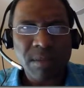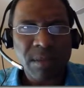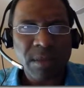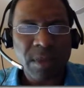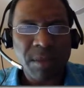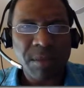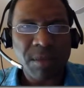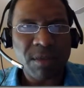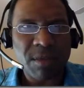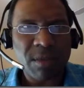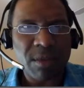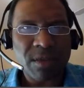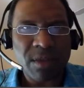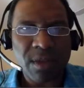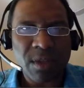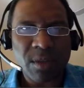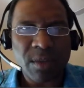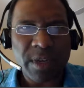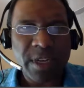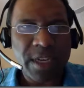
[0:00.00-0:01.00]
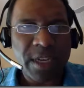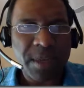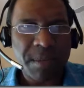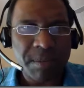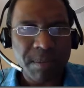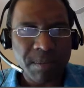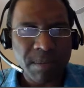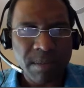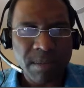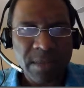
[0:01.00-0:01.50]
I'm going to throw this all away.
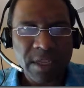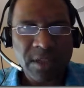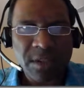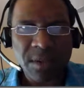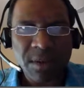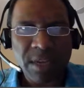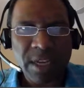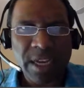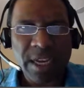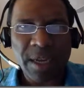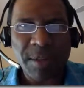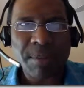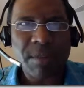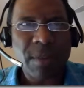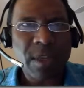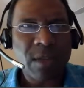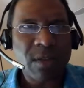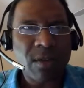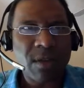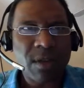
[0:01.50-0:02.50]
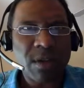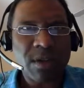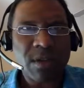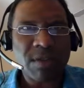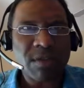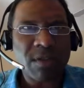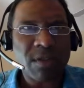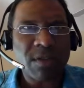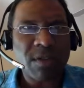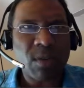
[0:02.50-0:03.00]
That's okay. So here's our
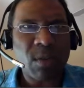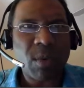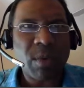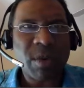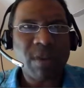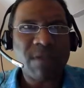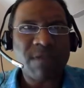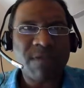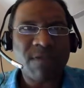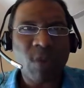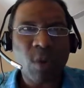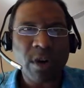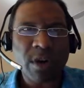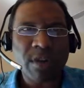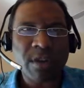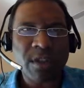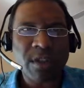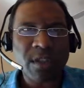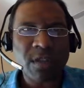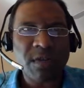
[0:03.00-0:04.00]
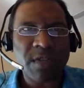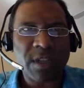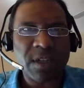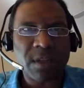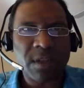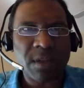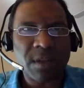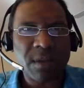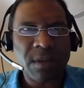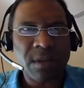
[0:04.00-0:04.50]
original fiddle. We want to fork this
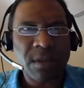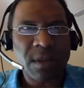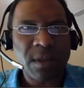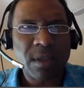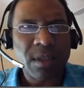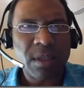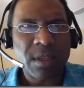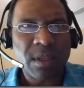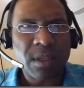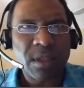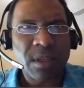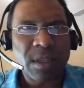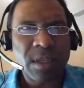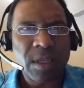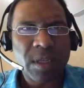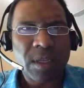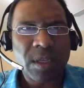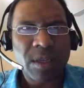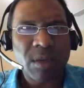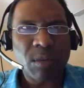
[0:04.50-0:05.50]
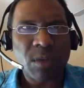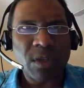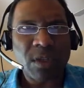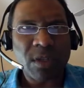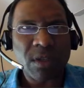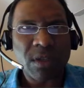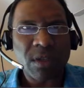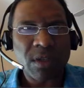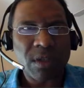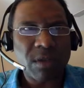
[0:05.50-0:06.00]
fiddle, which
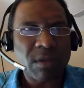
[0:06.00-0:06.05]
is to